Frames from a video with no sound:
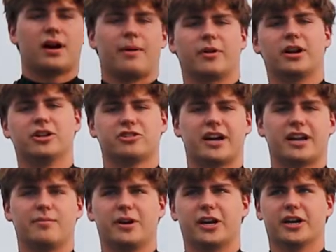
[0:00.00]
I'm gonna
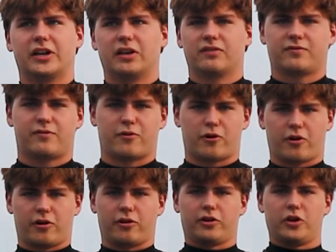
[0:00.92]
try to be good
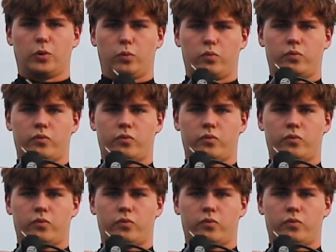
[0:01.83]
for you.